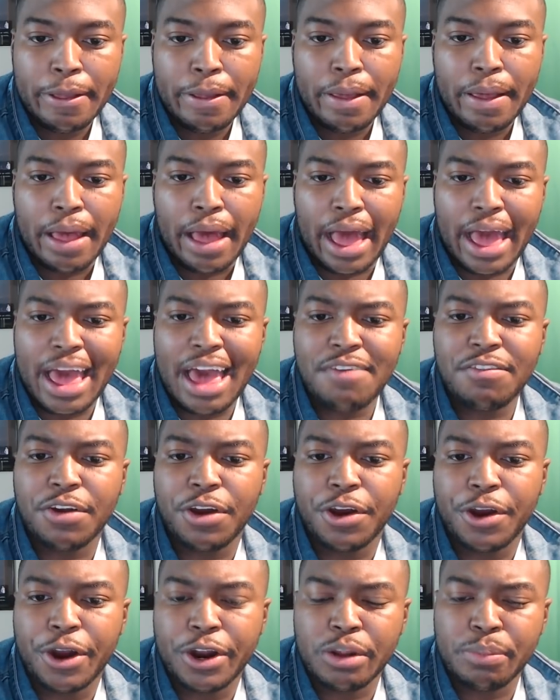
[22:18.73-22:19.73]
I haven't
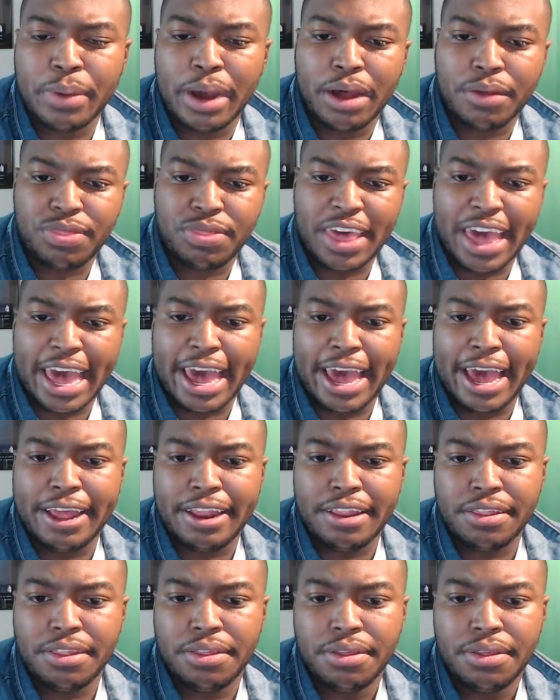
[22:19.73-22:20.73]
heard about that.
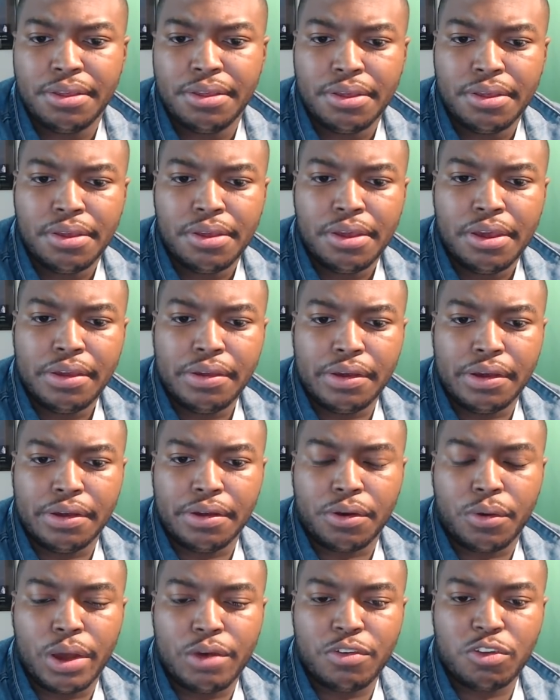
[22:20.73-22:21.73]

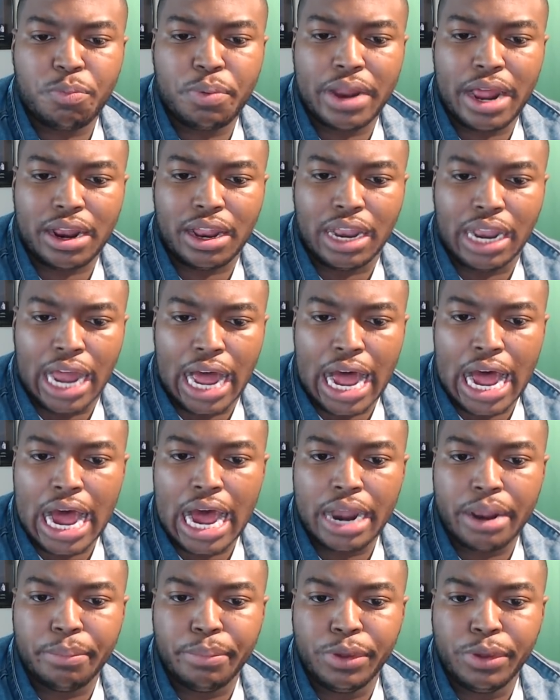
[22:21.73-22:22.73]
Quavo's put out a
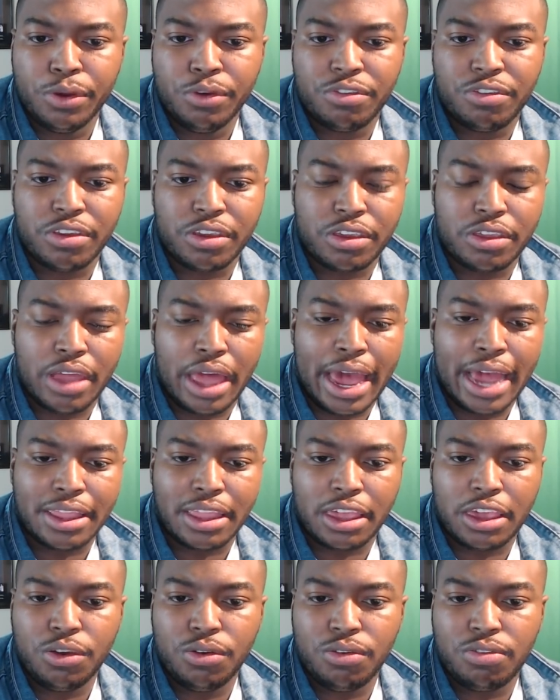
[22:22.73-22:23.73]
lot of music. They had the
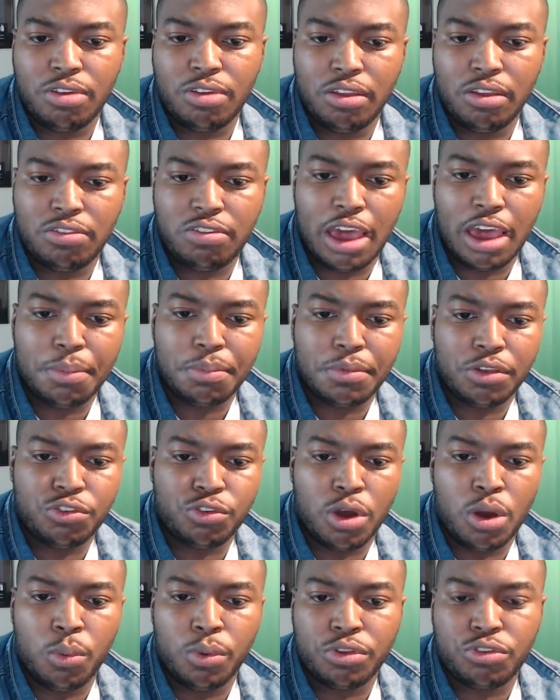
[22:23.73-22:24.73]
QC tape, the
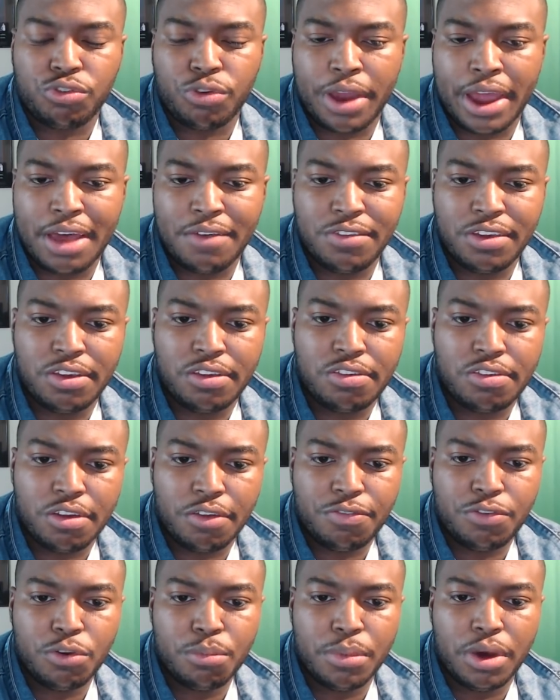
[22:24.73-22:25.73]
joint with Travis a
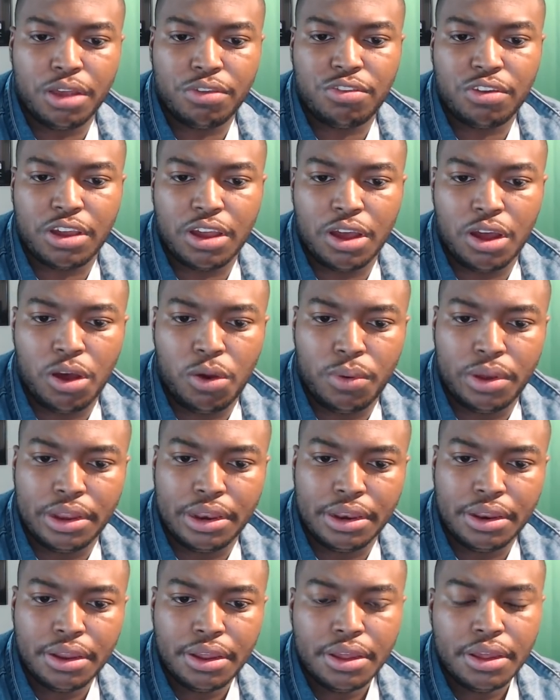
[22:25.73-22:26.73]
few months ago, and
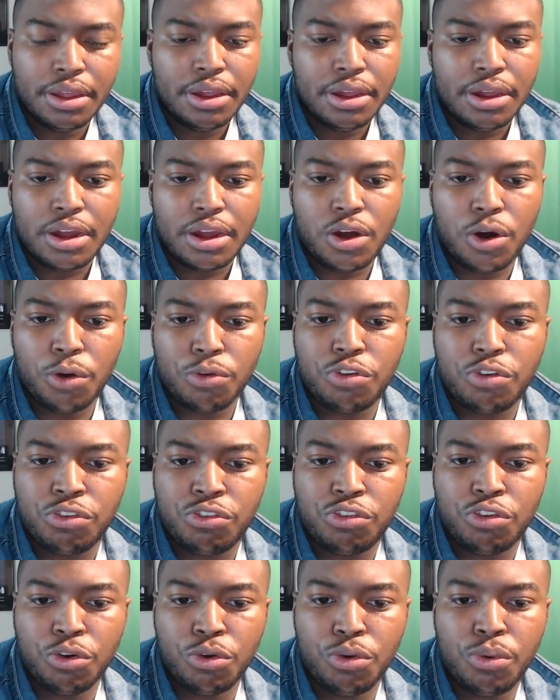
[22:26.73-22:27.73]
Culture
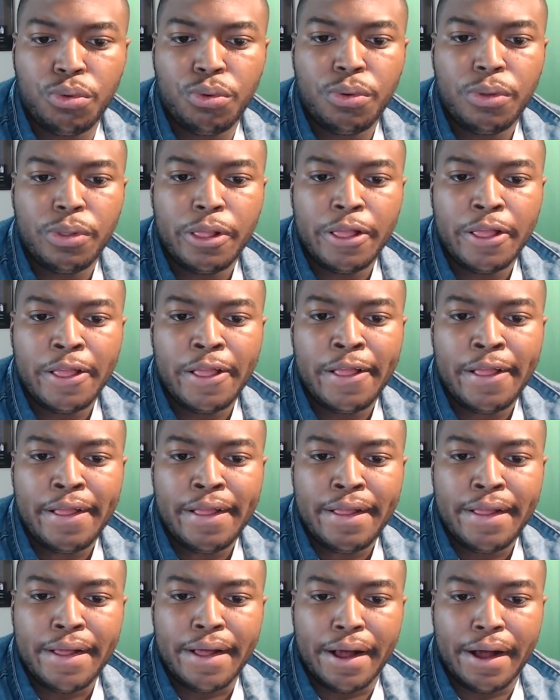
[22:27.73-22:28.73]
2.
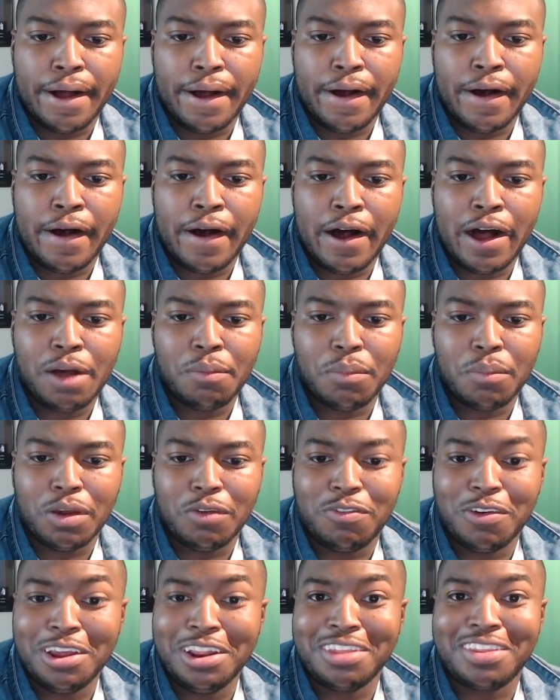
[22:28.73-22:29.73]
If
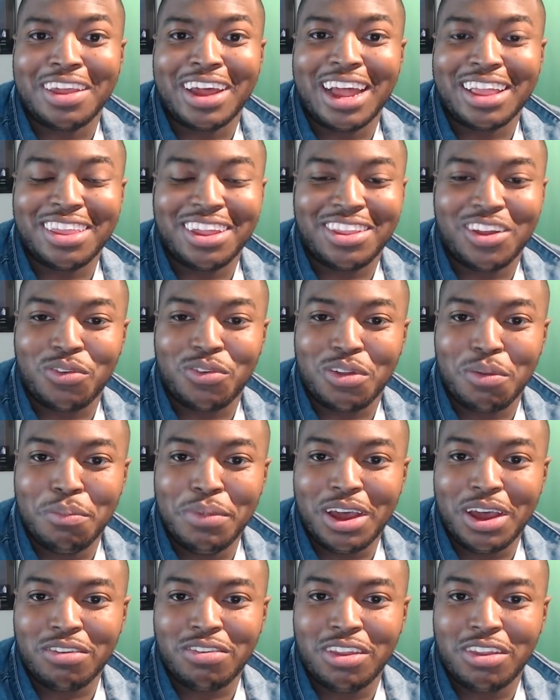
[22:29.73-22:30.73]
anything, I think the
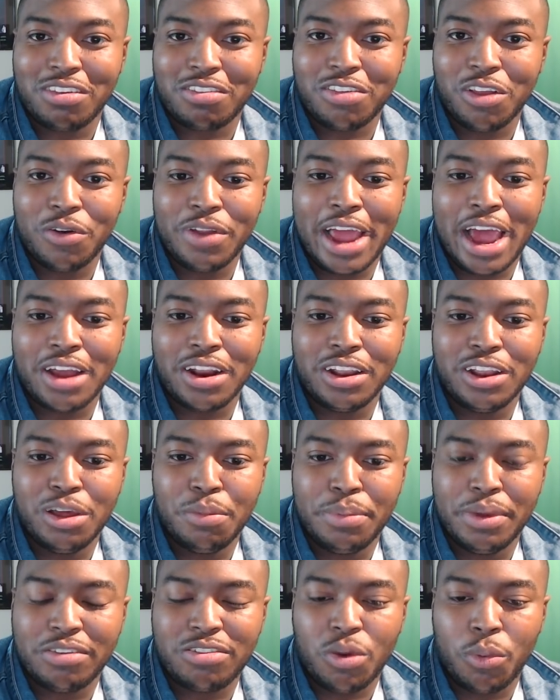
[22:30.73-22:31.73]
Migos need to slow down a little
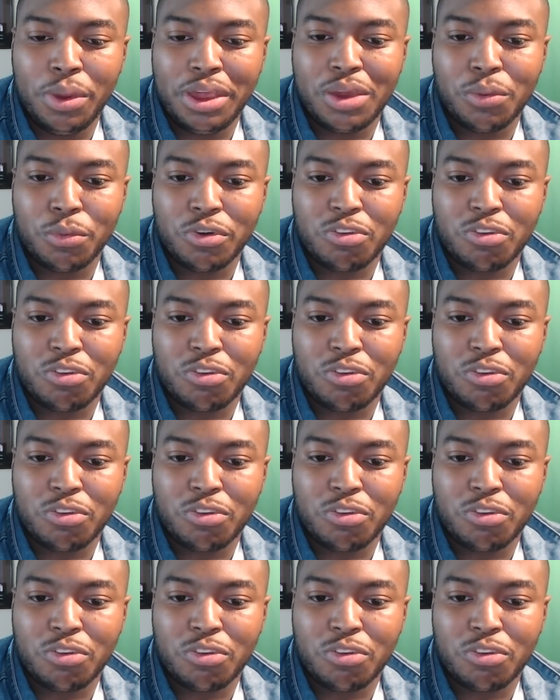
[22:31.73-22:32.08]
bit so we can